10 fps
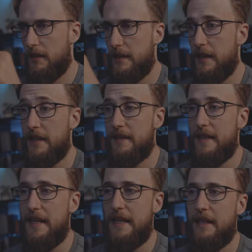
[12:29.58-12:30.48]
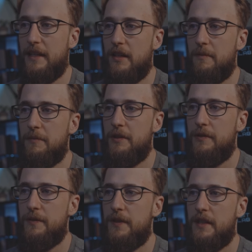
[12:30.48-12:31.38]
Now you can see here I'm
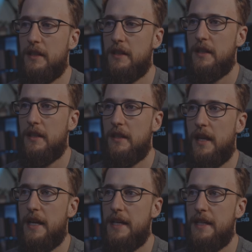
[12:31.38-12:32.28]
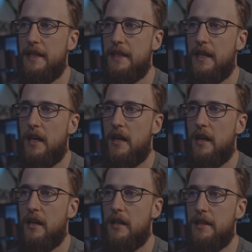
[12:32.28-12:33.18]
using a
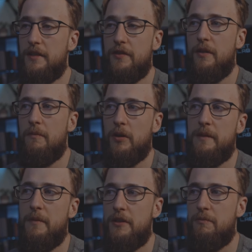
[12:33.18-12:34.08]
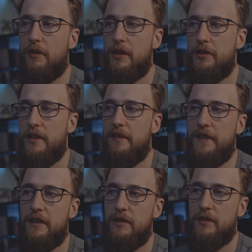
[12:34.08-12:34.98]
insert multi-mesh brush that I
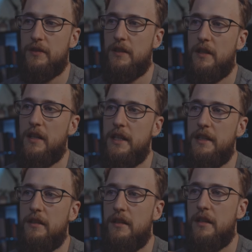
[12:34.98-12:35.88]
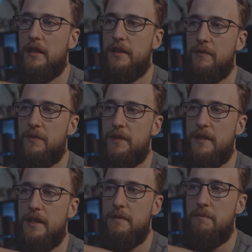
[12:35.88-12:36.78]
found online that
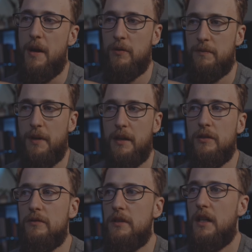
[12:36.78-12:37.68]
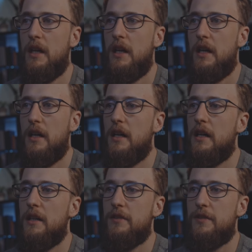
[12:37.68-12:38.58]
was the belt buckle.
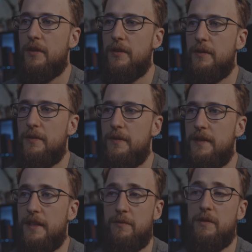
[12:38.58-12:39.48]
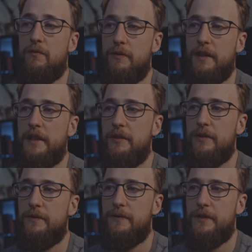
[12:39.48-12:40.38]
So this was really
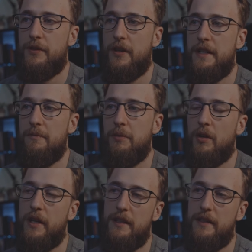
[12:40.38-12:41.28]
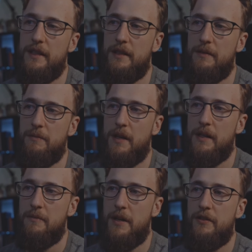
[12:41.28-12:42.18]
good for trying to block in the
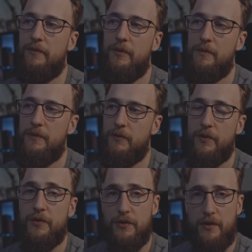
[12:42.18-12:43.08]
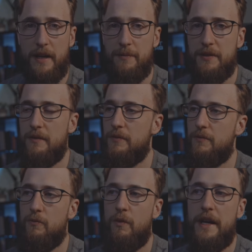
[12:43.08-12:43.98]
major forms of all the straps. It was
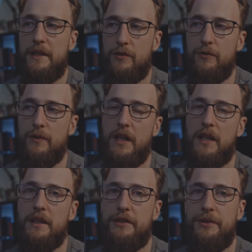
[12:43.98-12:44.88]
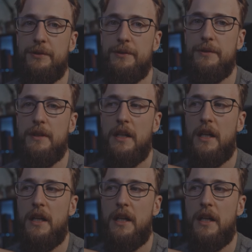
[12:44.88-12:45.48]
way too hard to